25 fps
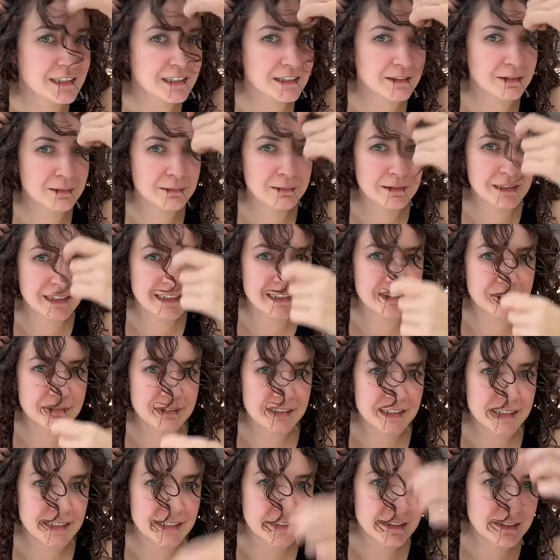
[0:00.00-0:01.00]
don't love
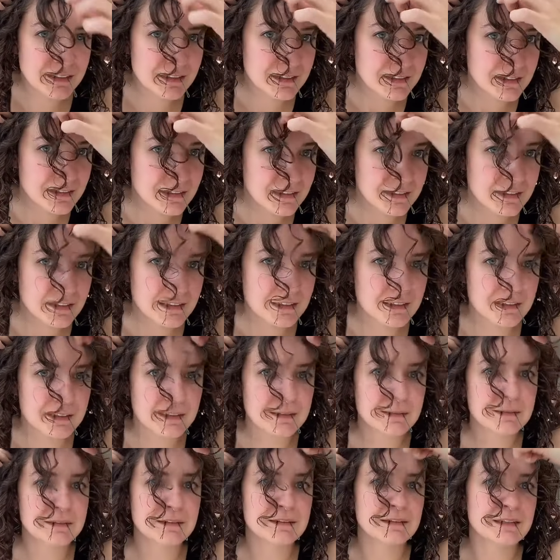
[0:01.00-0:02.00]
it. So
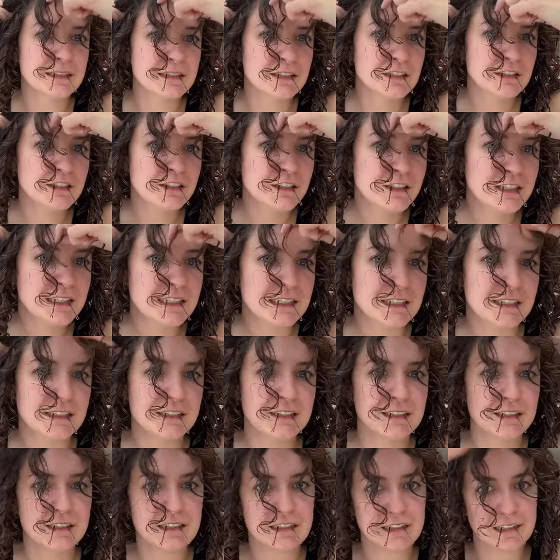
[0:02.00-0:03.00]
I'm going to cheat,
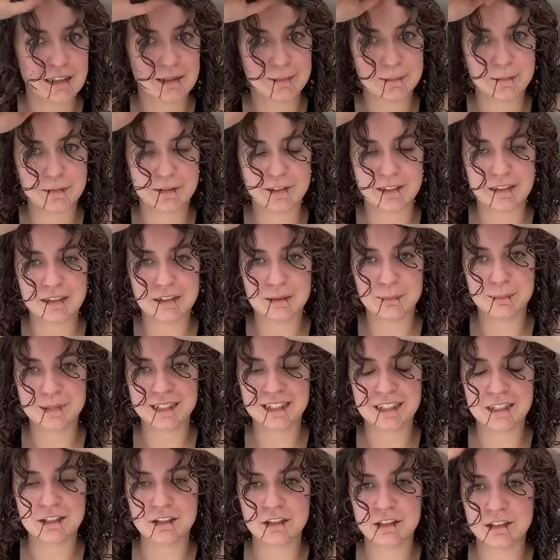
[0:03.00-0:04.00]
and I'm going to
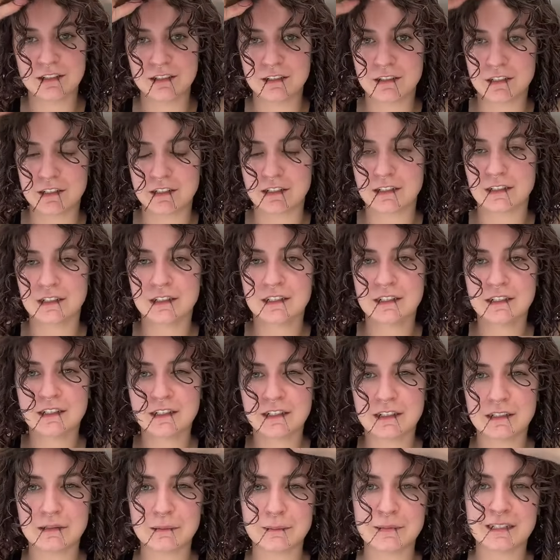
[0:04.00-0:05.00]
pin curl her
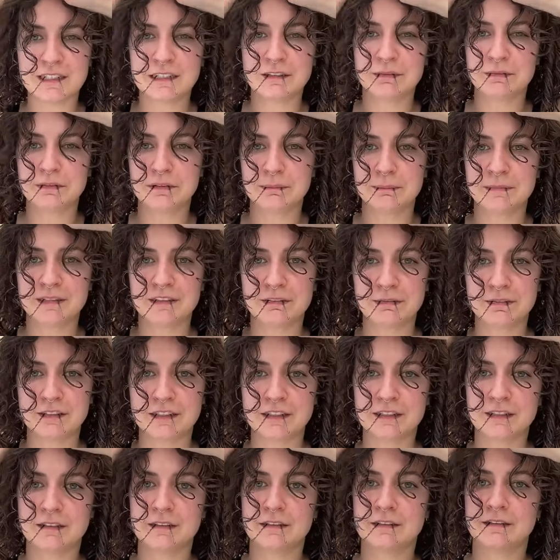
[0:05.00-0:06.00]
away from my
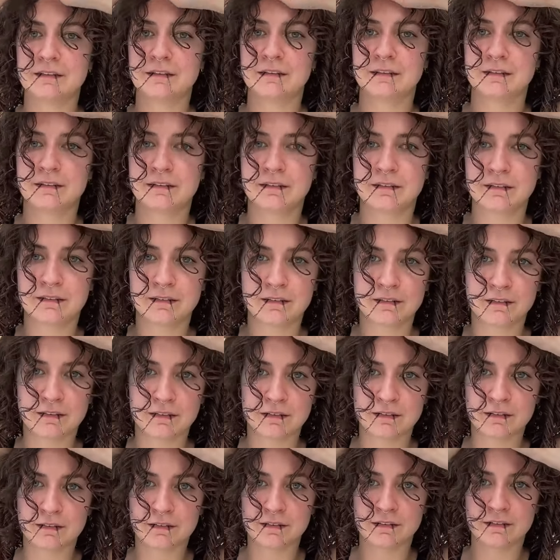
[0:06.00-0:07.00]
face.
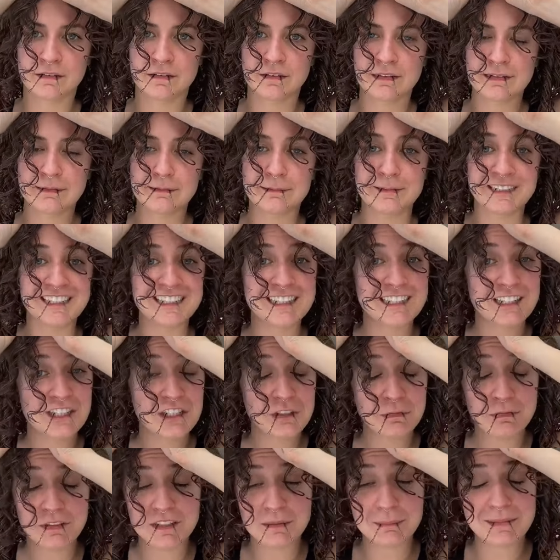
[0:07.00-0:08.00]
Why is she
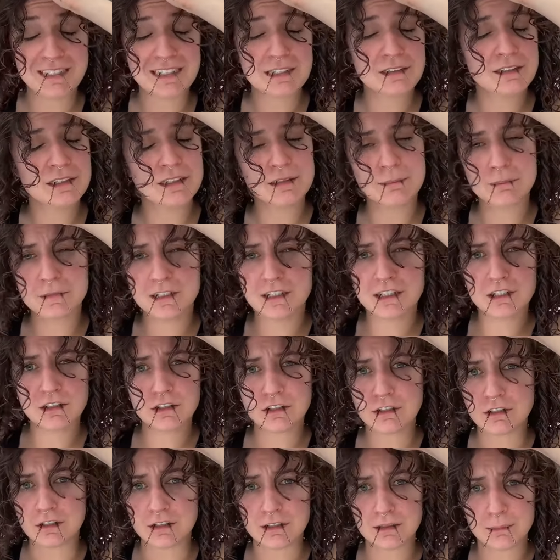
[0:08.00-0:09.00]
female? I'm not
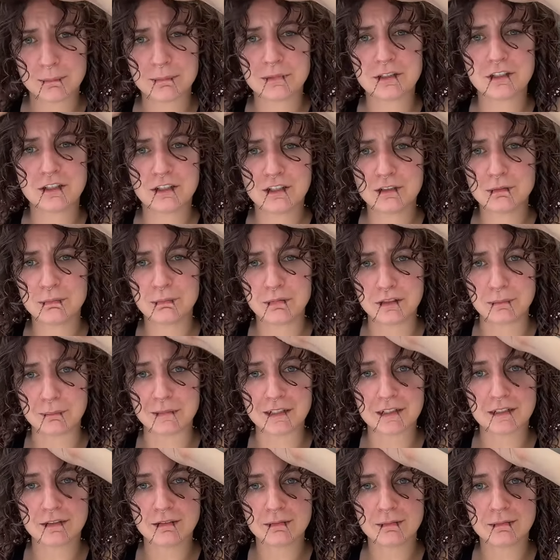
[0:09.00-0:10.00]
sure, but she's female.
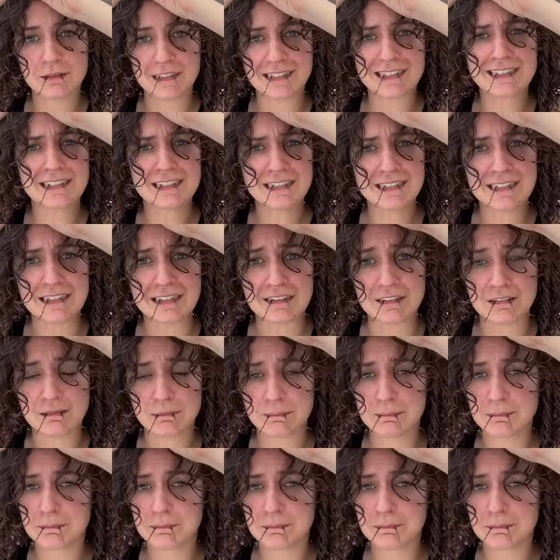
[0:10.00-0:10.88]
I can tell.